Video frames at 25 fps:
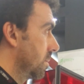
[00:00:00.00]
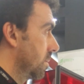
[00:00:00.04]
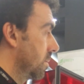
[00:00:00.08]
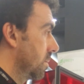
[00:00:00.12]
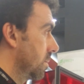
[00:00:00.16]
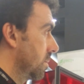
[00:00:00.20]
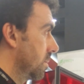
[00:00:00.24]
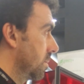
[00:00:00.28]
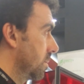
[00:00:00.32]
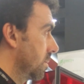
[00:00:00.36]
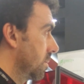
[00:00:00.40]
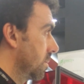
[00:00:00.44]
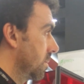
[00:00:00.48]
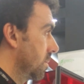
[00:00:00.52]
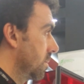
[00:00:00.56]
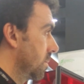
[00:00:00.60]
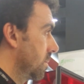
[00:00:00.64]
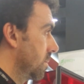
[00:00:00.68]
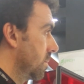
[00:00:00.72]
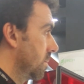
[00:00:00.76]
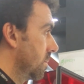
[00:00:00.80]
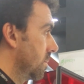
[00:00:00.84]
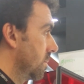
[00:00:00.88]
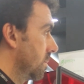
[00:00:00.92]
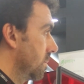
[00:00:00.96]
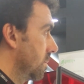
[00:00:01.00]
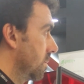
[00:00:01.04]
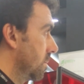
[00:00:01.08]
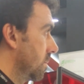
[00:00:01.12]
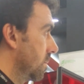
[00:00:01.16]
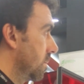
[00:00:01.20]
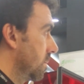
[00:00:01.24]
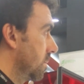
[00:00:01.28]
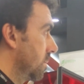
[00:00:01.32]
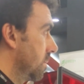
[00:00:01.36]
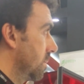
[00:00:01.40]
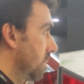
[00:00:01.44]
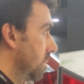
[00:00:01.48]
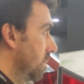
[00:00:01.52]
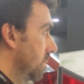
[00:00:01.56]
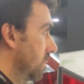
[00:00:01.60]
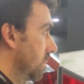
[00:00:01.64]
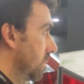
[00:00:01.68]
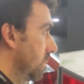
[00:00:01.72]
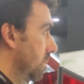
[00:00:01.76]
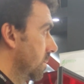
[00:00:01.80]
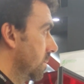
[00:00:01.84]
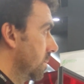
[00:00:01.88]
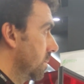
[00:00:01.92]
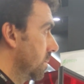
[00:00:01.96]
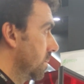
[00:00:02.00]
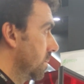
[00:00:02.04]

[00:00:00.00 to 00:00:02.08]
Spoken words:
(silent)